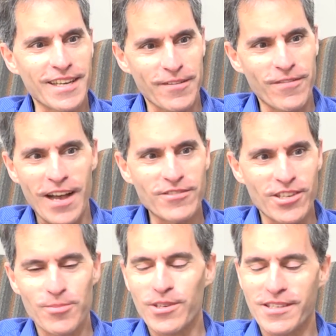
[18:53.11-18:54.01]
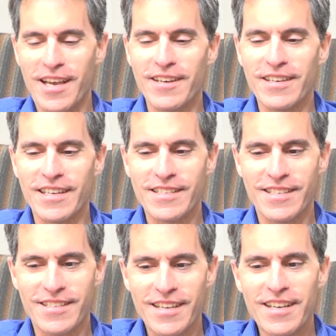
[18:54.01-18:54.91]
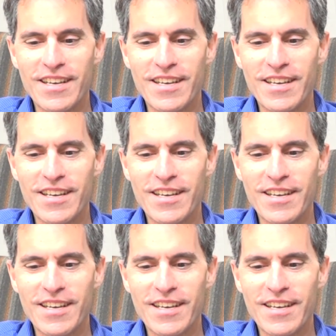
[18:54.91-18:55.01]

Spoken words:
like 5 SharePoint Saturdays is